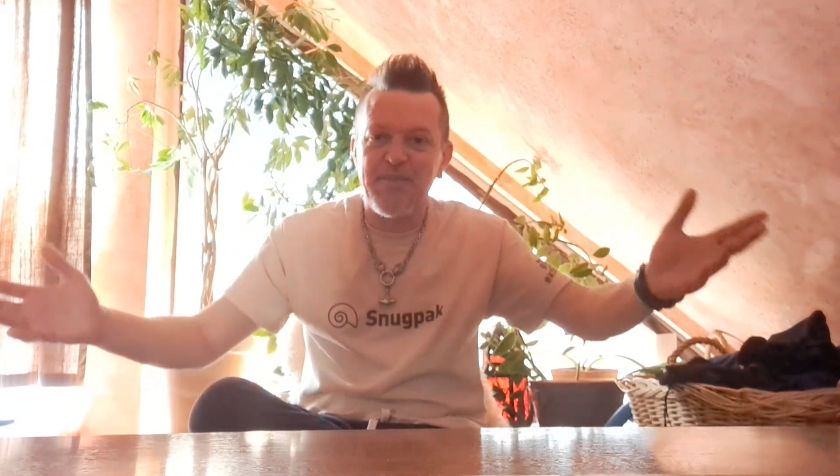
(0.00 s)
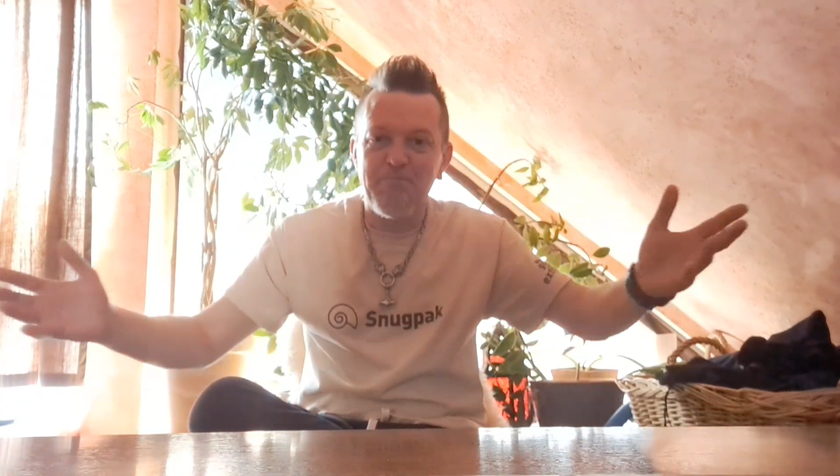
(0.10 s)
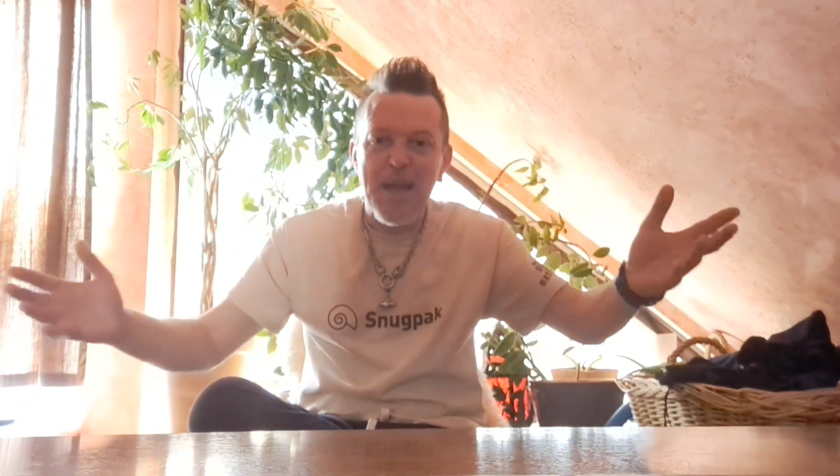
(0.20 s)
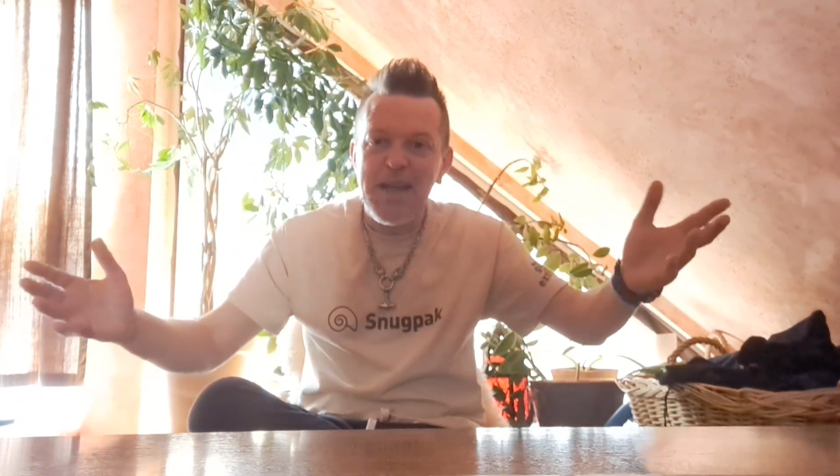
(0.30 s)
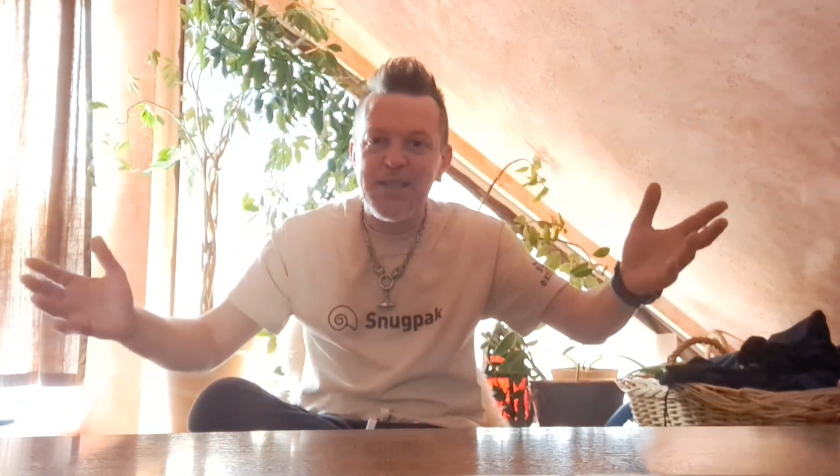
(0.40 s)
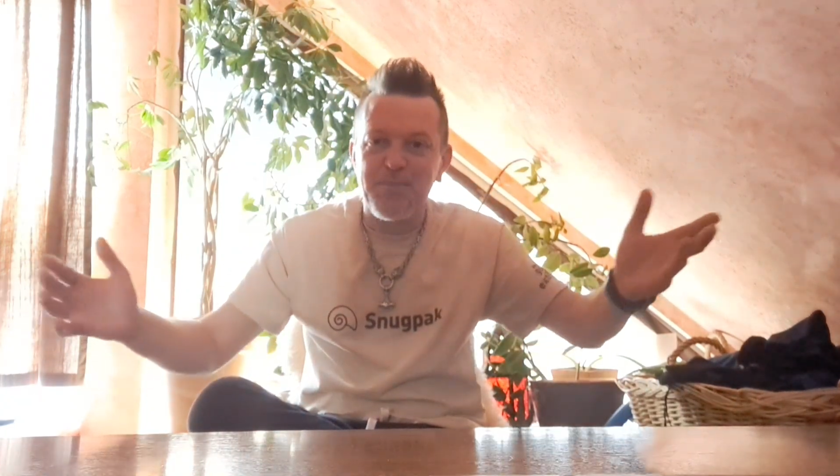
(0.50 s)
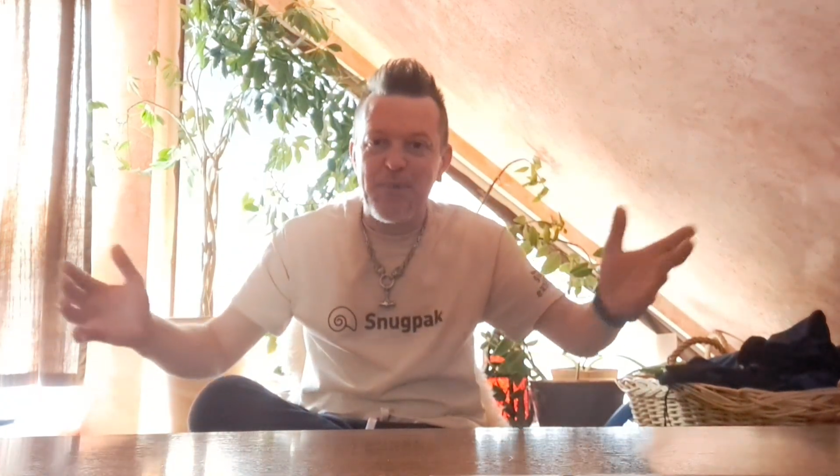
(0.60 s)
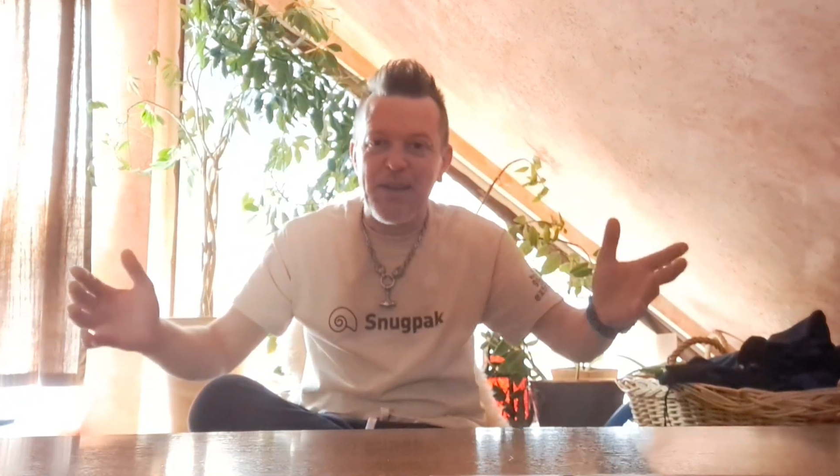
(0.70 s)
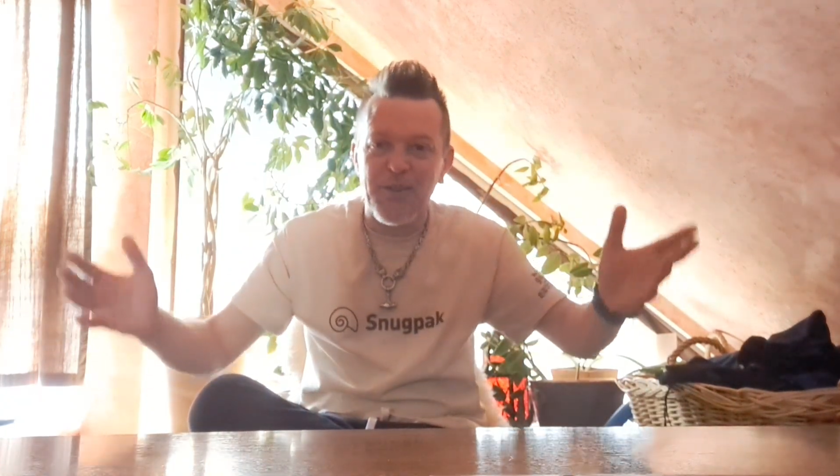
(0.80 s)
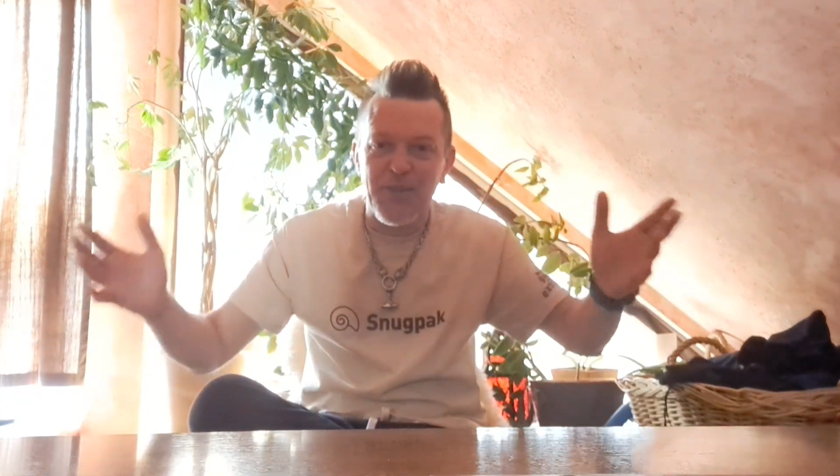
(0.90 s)
man's
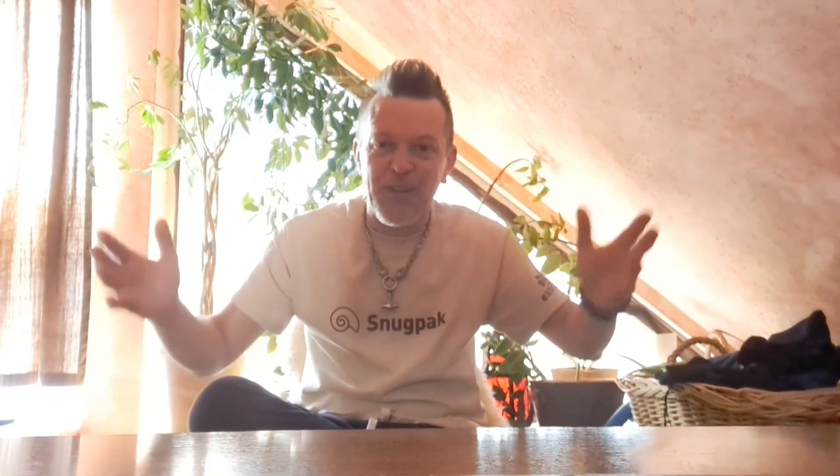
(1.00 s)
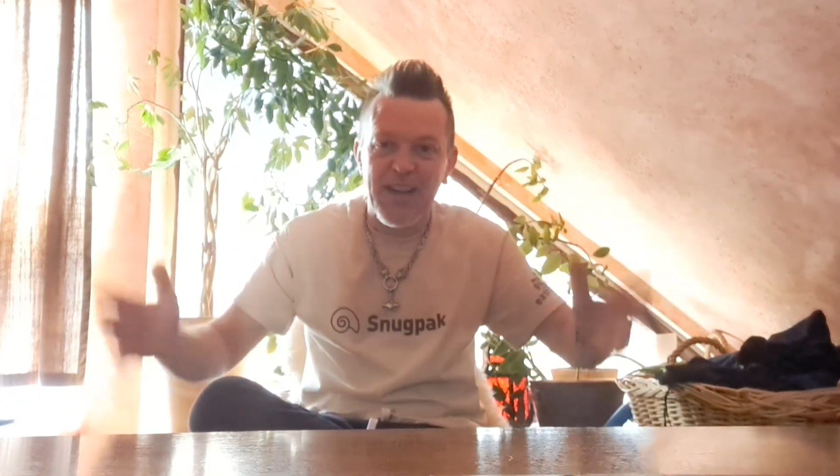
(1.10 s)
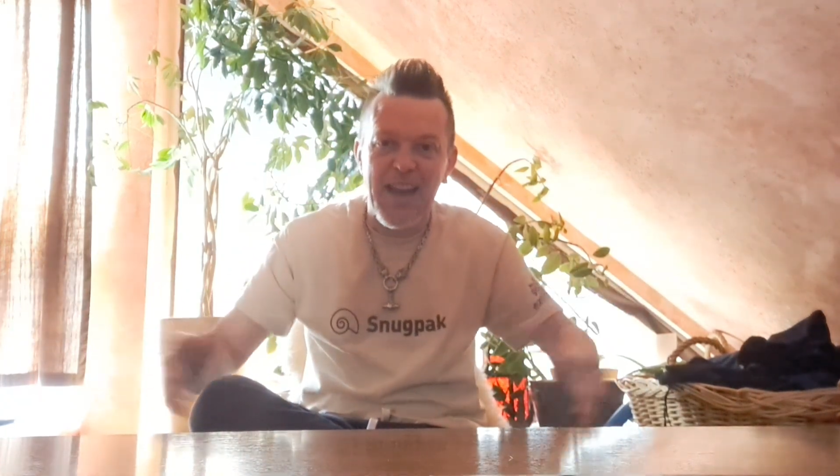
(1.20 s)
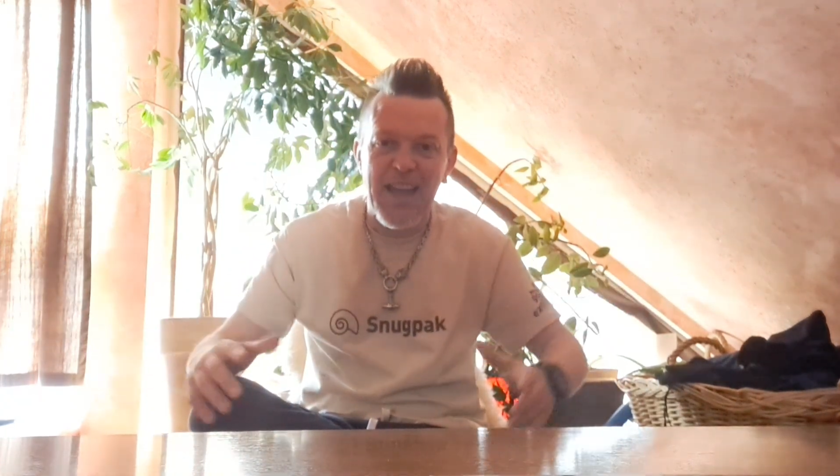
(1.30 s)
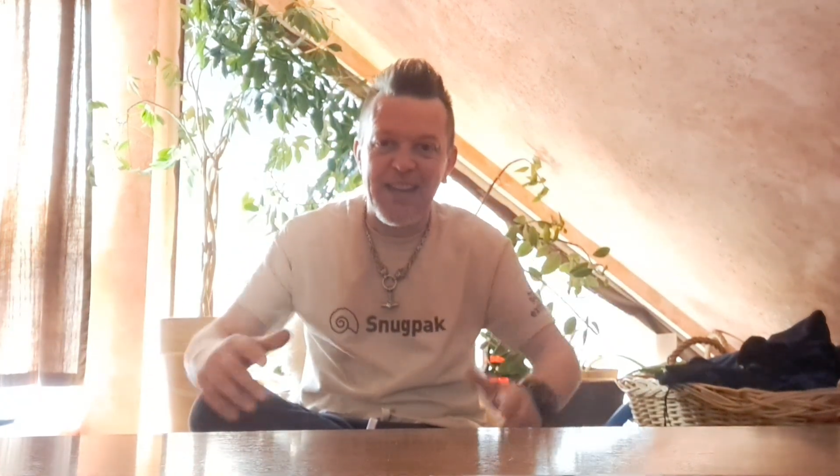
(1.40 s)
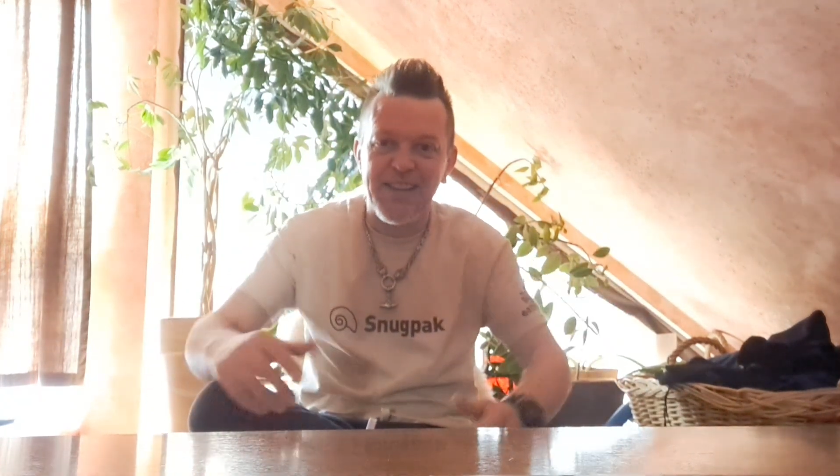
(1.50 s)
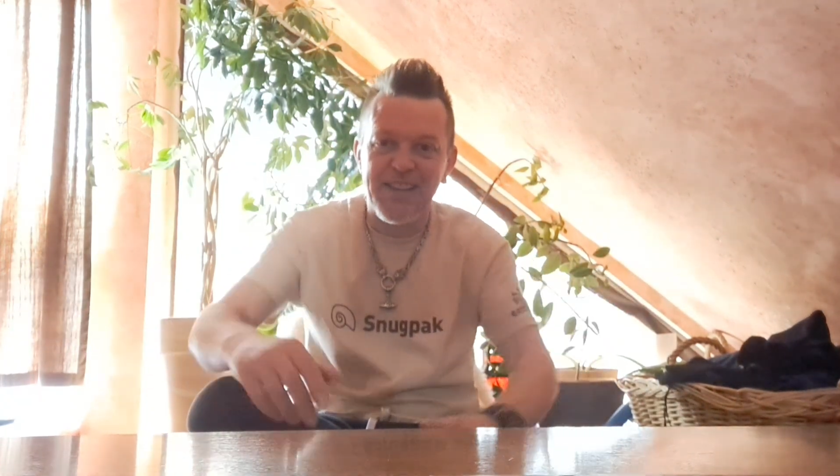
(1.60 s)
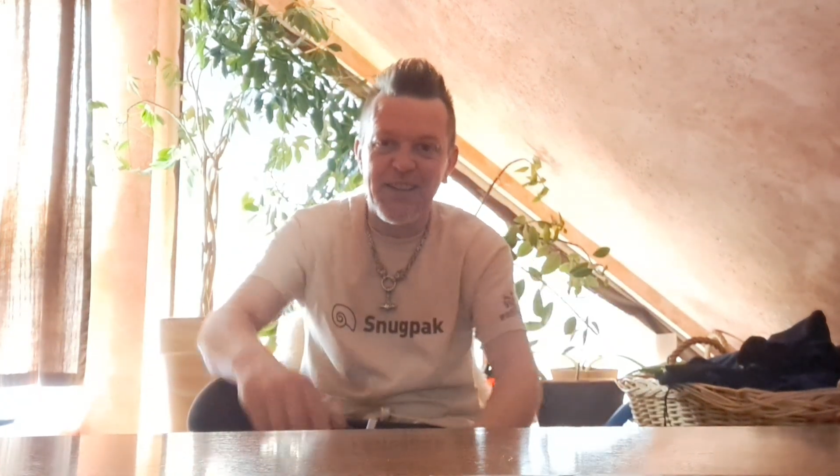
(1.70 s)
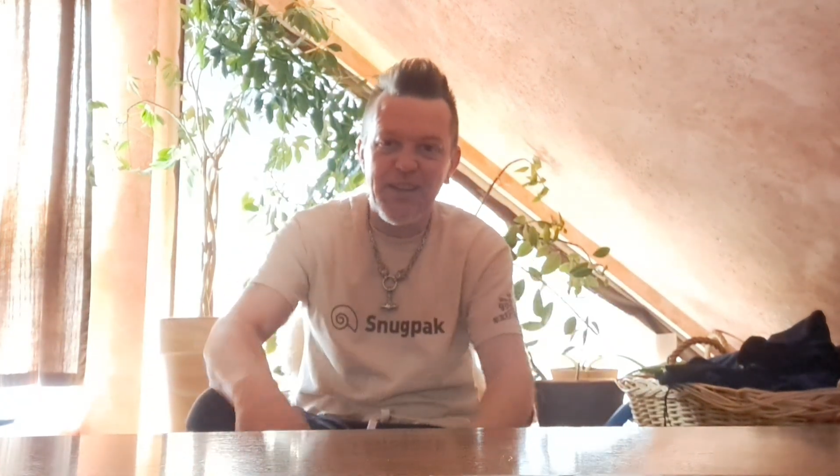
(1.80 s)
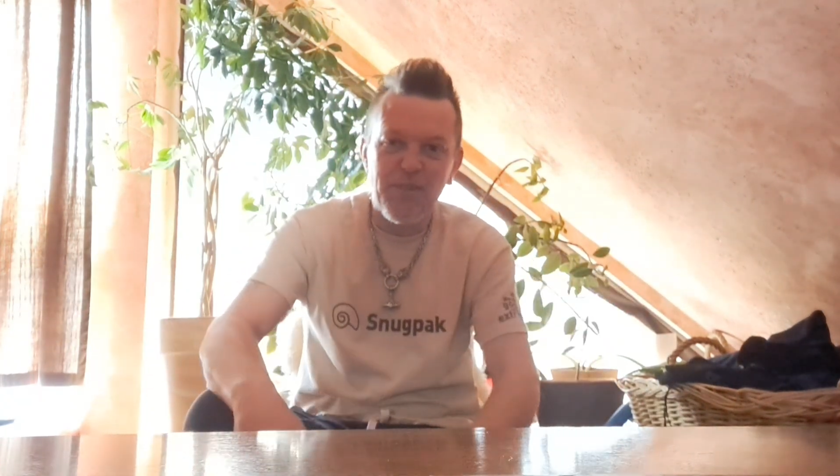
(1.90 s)
been on the land.